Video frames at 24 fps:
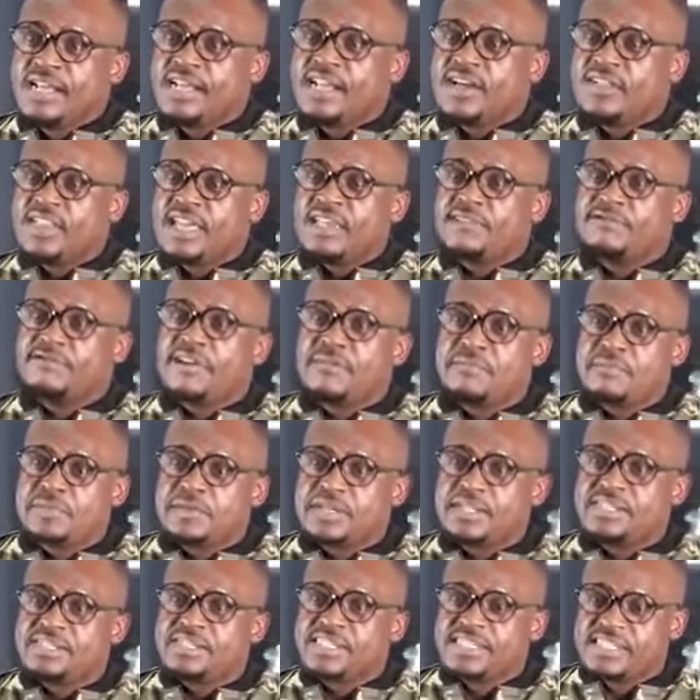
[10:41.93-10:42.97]
Now, the Ifa
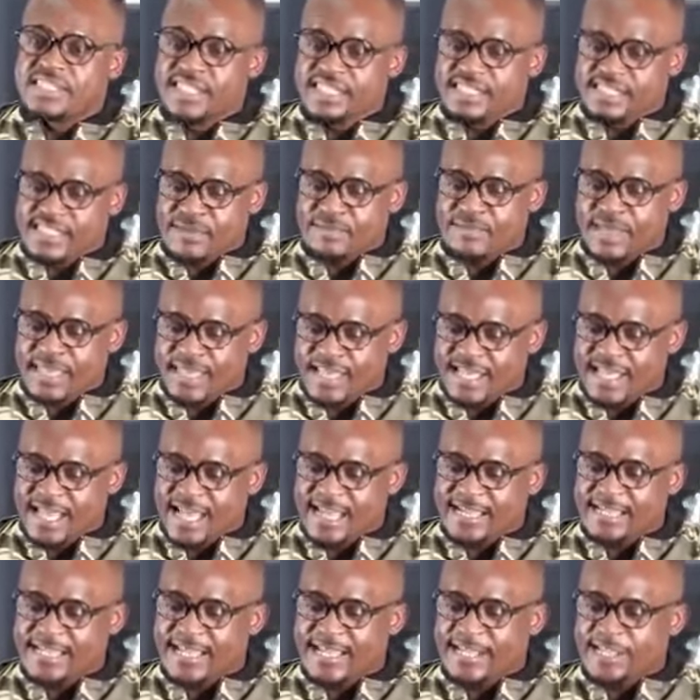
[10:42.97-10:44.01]
priest did some
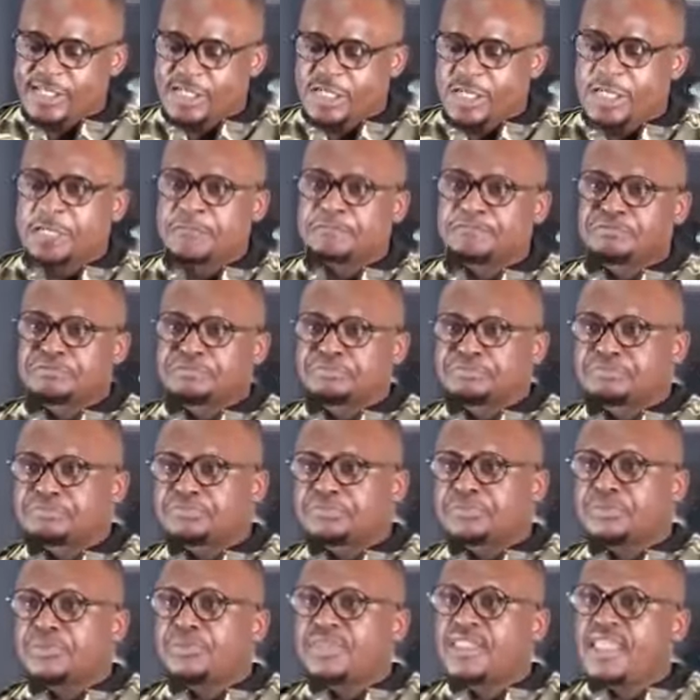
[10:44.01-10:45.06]
incantation,
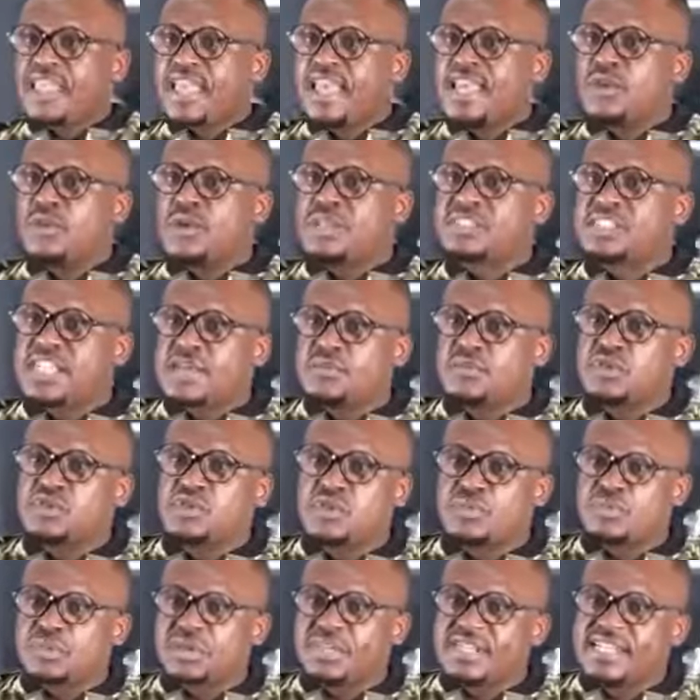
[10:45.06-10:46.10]
and he was able
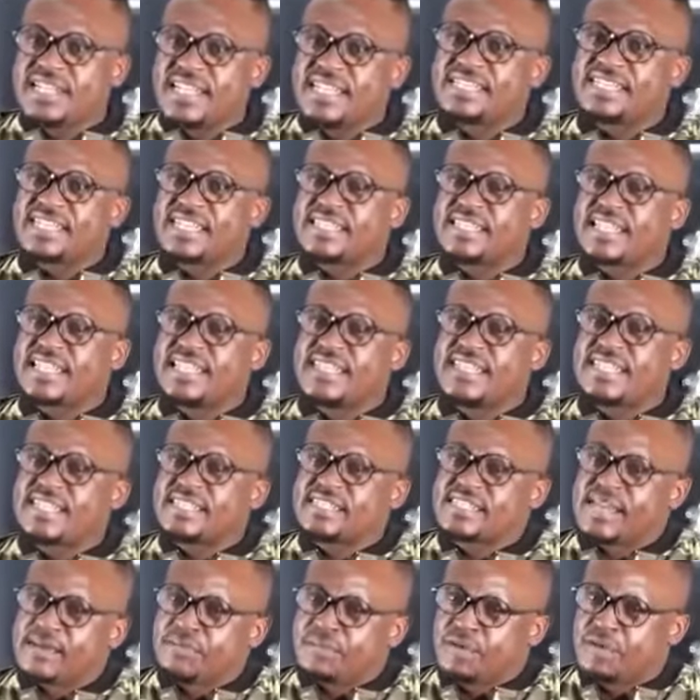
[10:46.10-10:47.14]
to predict certain
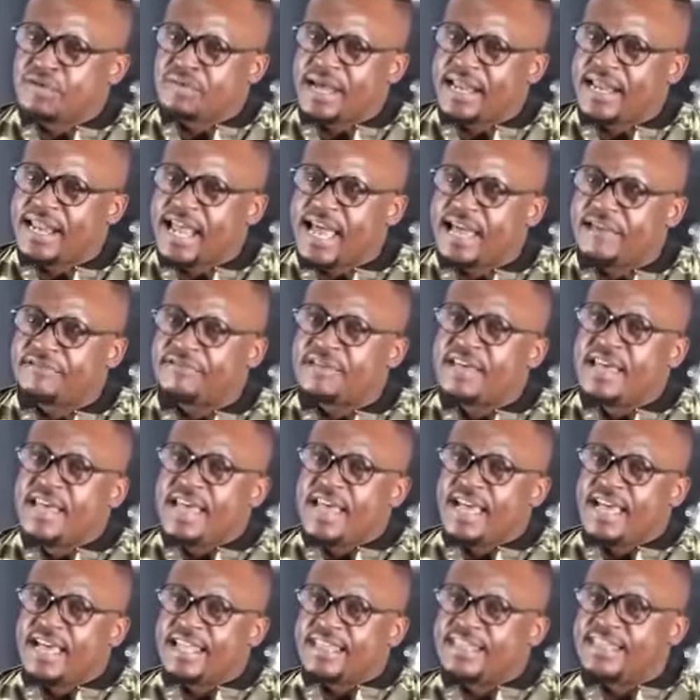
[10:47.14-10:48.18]
things upon my
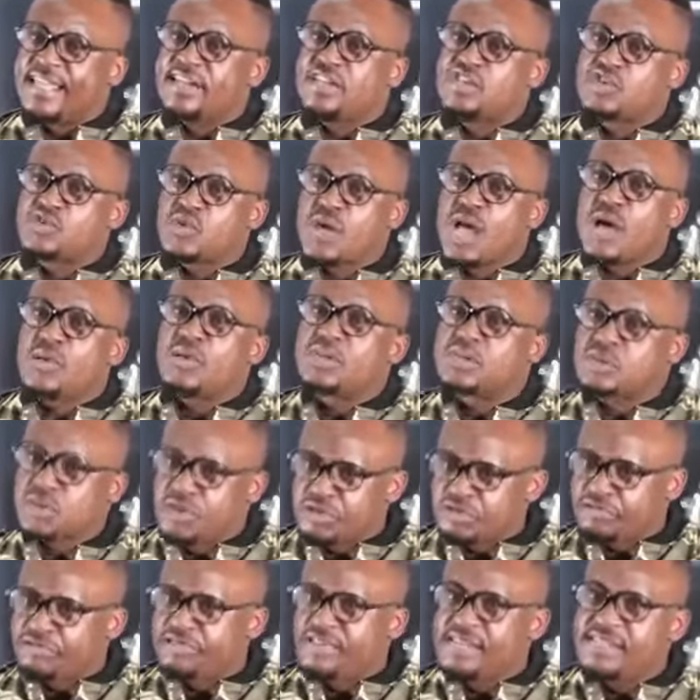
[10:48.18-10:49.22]
life. And that is why I was
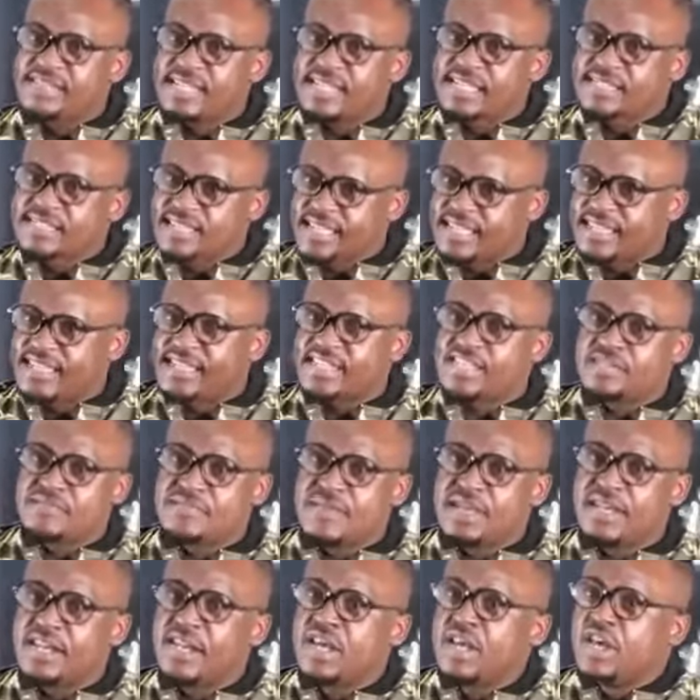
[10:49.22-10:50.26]
convinced and said, this
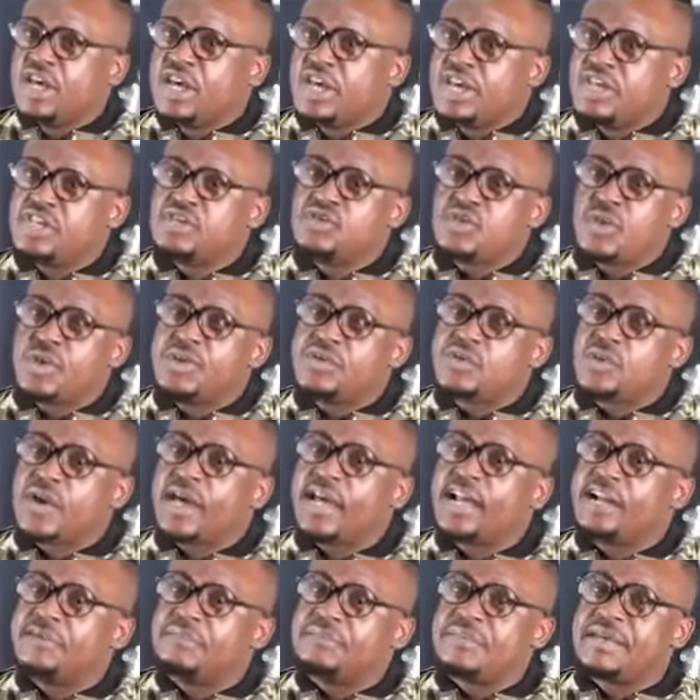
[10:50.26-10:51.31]
man, he's going to
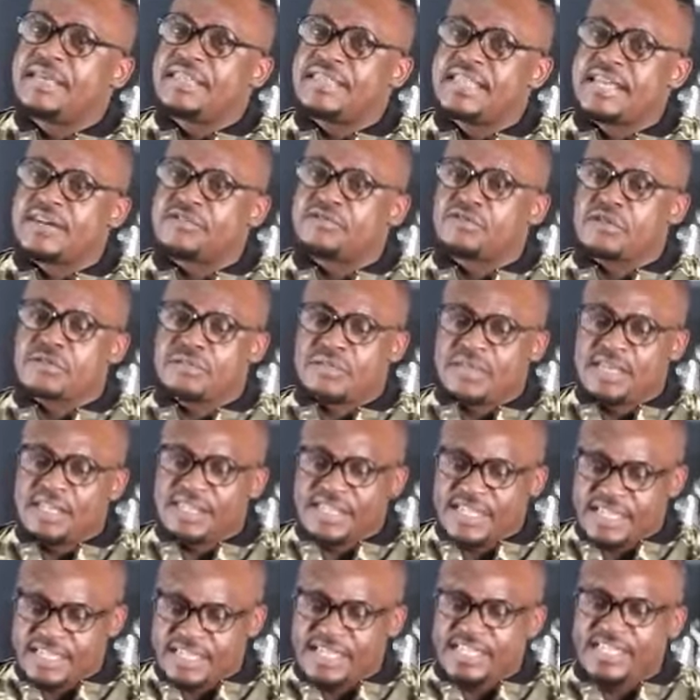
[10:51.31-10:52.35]
help me. Then from
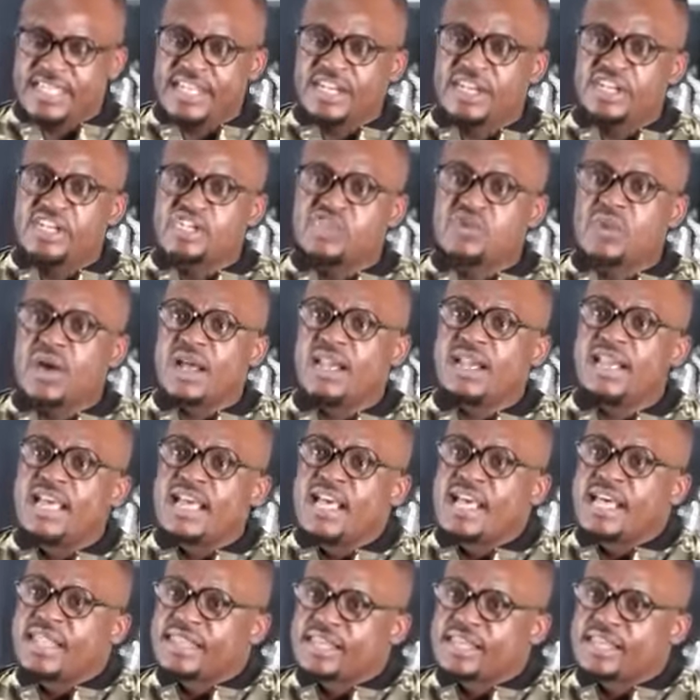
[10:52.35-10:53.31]
then they did the ritual.